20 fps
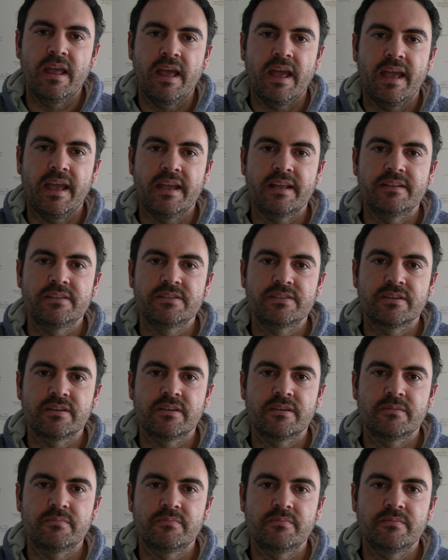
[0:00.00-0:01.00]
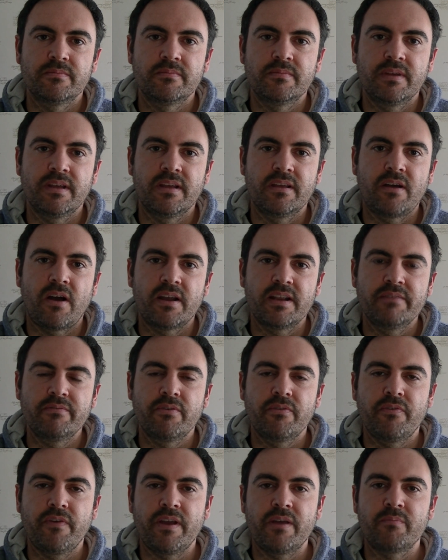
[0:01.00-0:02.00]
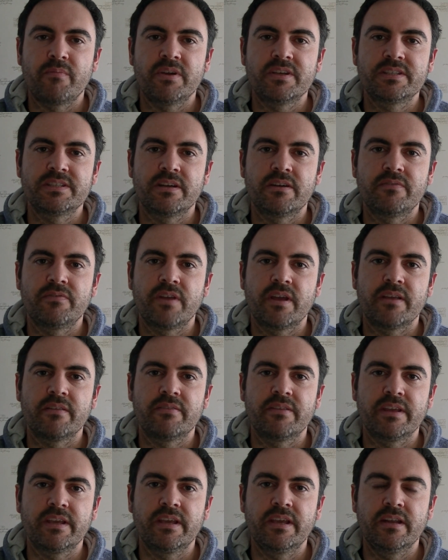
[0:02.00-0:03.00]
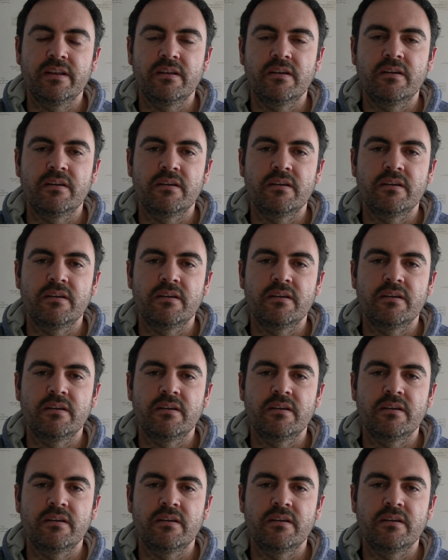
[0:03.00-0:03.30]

and I never found myself like thinking,